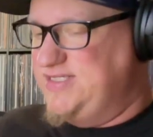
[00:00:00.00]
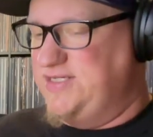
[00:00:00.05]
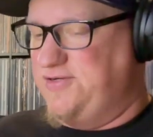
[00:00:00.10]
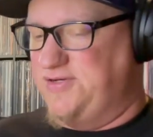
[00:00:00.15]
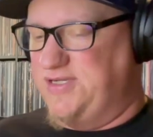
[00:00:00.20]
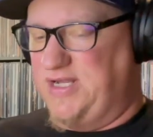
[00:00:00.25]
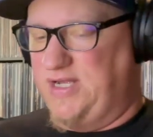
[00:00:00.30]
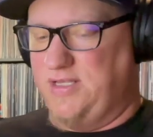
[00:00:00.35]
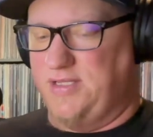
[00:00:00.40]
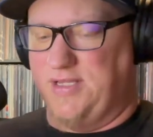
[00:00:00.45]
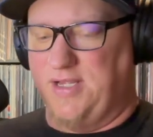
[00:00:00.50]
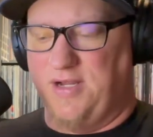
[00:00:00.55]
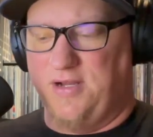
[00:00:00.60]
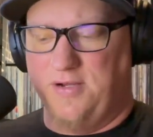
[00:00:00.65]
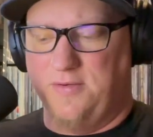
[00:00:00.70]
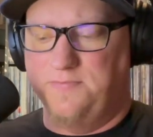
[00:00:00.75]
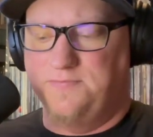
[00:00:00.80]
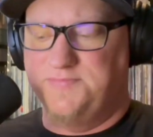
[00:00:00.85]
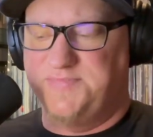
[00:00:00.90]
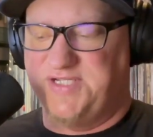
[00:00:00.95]
going on
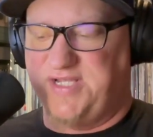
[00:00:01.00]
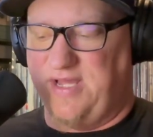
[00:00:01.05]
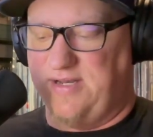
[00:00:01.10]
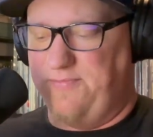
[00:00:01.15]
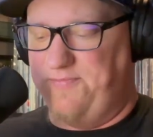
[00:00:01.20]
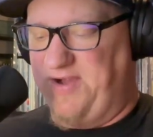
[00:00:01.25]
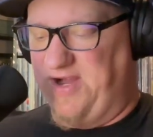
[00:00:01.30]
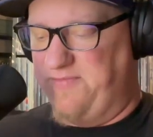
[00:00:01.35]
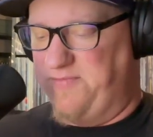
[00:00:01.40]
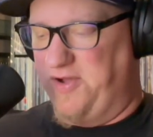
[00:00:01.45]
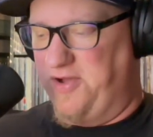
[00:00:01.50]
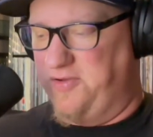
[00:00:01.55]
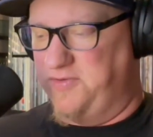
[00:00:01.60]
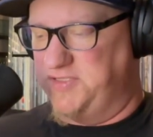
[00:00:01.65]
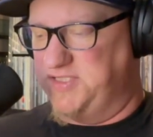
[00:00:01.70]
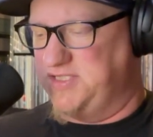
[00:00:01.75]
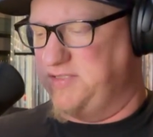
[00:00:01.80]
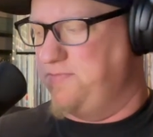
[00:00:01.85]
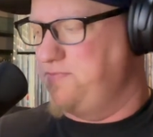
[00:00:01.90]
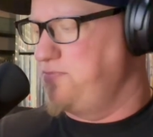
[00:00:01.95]
there. It's kind of bare
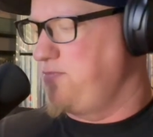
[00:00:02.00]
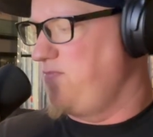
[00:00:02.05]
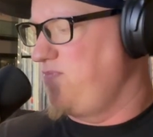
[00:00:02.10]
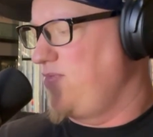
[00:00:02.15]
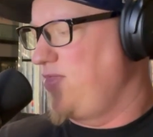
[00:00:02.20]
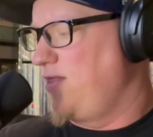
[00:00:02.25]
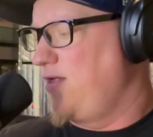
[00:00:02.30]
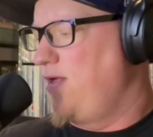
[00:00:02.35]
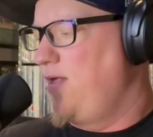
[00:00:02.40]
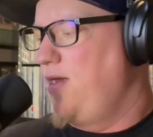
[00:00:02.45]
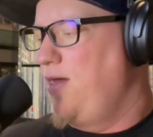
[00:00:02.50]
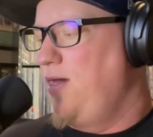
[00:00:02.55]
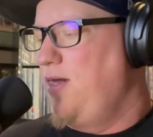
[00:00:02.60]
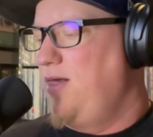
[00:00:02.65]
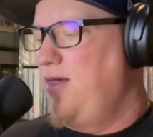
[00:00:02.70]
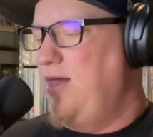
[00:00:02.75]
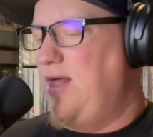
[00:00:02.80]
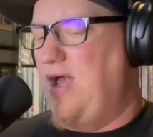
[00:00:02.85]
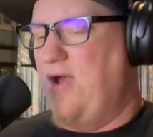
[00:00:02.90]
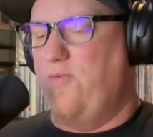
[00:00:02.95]
bones.
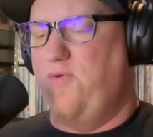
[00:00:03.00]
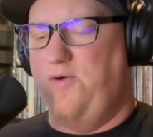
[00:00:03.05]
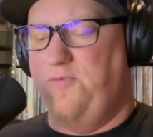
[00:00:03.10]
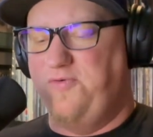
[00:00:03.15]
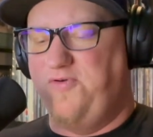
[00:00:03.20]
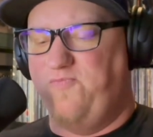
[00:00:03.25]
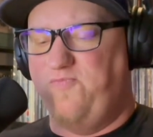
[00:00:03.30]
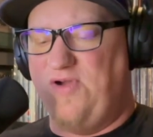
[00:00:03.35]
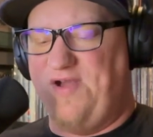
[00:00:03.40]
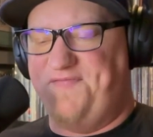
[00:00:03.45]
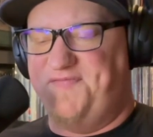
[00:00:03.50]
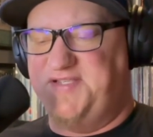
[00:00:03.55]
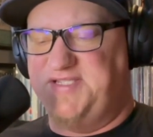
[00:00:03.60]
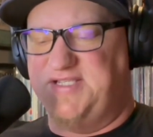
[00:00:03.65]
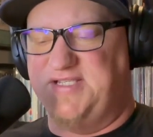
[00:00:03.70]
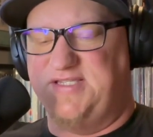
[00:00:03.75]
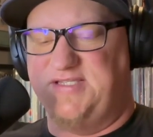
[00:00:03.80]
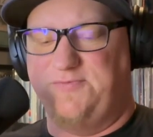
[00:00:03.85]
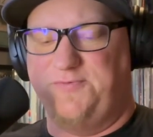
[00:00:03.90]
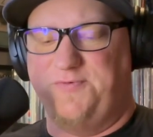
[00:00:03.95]
I will preface
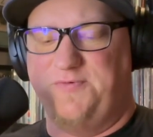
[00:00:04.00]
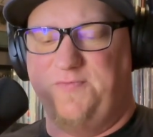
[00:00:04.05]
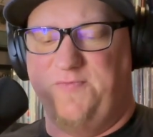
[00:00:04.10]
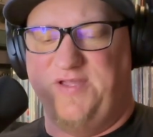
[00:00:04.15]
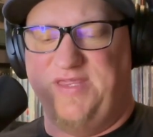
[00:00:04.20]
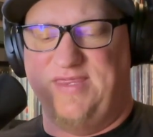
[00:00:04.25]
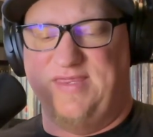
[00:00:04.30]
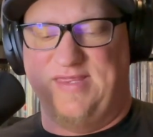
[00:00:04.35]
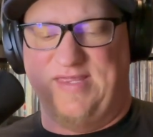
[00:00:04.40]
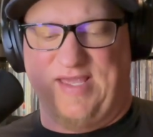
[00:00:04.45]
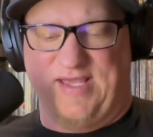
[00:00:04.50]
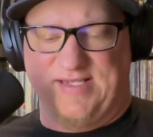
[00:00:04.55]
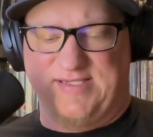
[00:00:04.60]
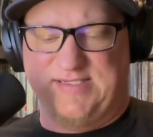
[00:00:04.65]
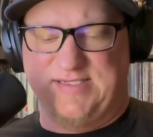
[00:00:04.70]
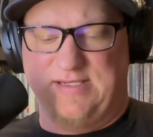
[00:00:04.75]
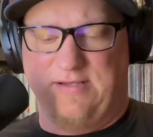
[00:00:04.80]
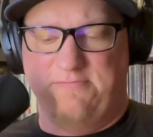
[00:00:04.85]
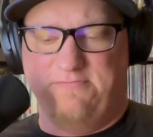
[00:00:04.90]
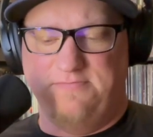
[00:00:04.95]
this with
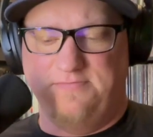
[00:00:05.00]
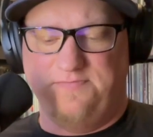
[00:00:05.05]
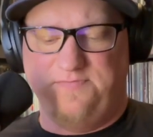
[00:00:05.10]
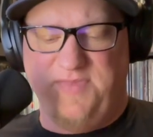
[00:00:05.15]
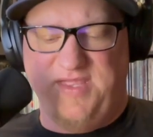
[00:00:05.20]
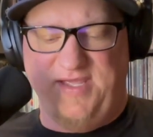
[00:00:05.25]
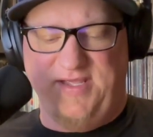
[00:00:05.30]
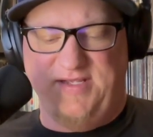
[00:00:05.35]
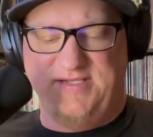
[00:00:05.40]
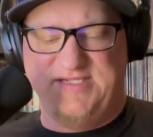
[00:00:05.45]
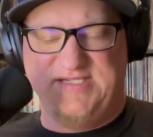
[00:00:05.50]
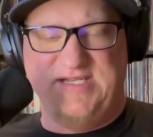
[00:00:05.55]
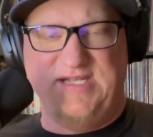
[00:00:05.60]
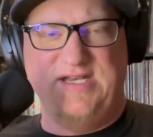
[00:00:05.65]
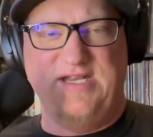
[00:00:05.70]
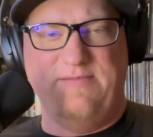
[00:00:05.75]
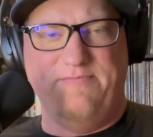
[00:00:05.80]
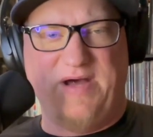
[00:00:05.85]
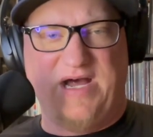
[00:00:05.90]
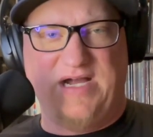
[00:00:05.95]
this. The
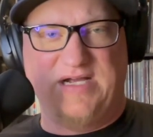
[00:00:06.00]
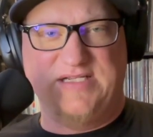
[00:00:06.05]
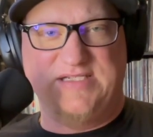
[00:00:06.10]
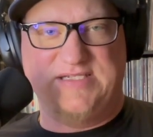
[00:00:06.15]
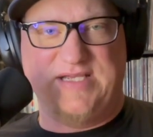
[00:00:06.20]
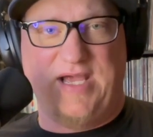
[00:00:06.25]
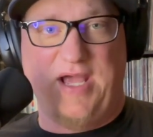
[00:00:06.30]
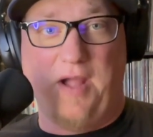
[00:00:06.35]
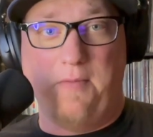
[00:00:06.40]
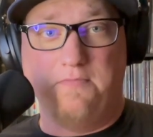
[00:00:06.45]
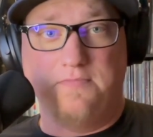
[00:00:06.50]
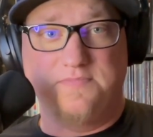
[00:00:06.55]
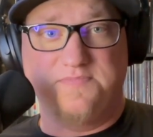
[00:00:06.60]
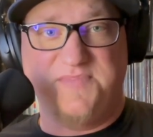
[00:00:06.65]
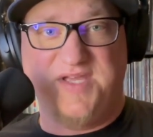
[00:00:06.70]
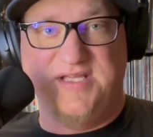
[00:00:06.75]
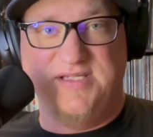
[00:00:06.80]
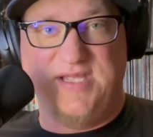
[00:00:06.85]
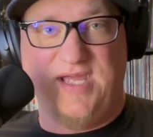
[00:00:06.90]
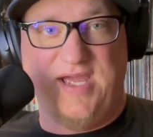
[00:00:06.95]
CD box set
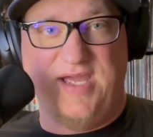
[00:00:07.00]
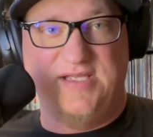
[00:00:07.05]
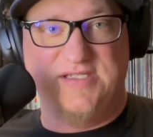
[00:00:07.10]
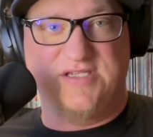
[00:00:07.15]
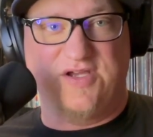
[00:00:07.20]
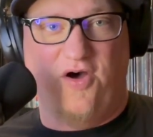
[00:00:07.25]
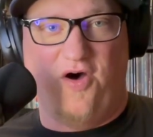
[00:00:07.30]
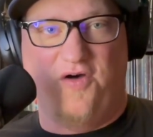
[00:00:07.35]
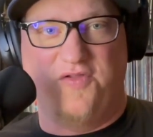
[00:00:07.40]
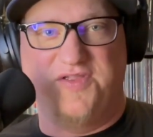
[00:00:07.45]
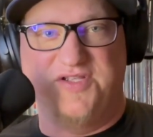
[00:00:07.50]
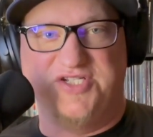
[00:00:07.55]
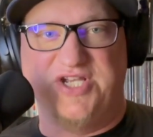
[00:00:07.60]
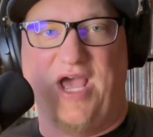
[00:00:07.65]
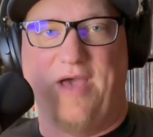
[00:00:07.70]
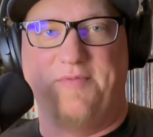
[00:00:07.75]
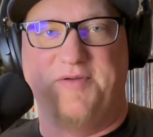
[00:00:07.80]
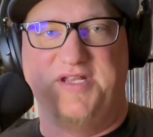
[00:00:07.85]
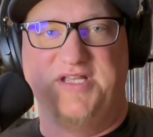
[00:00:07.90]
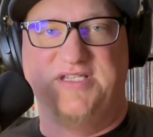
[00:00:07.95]
contains all the
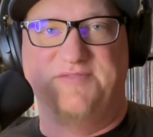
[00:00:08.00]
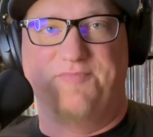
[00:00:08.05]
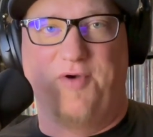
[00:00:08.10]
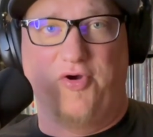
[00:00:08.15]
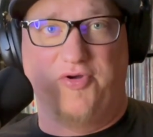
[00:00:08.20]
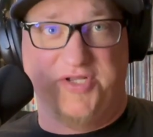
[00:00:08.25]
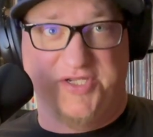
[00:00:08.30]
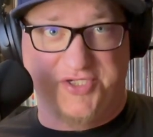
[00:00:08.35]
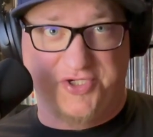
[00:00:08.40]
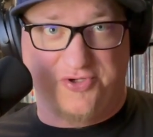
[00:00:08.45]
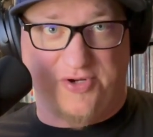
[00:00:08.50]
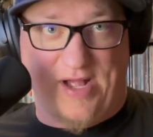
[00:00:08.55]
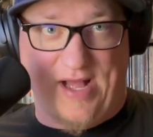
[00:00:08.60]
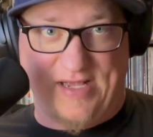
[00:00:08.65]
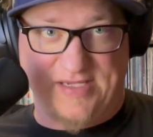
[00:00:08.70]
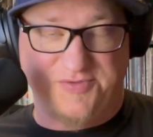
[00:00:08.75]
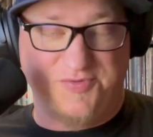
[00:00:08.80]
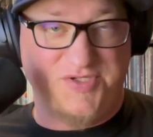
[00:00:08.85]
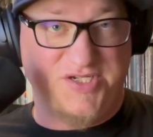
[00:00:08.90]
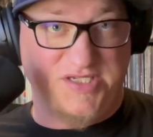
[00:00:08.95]
Japanese bonus
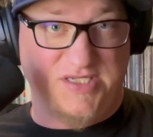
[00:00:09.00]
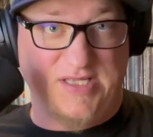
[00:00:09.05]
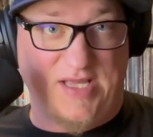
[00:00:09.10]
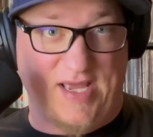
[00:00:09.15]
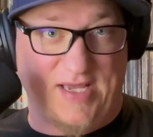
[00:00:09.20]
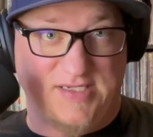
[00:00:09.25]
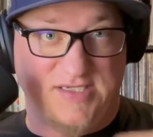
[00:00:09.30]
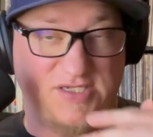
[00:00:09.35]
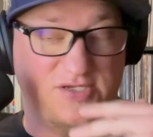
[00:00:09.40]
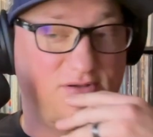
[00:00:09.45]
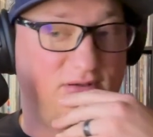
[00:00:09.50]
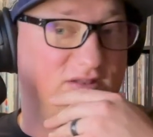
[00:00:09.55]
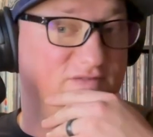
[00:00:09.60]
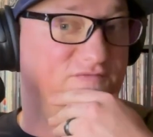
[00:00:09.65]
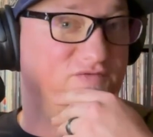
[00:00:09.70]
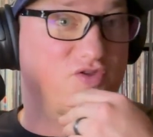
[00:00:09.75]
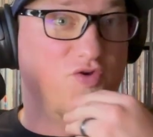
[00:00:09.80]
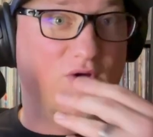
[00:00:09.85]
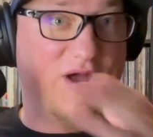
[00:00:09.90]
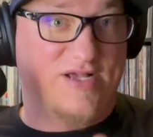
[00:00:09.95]
tracks, which is nice. You get a
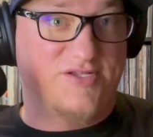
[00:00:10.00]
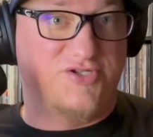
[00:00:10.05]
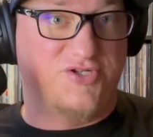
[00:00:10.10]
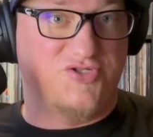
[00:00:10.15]
few extra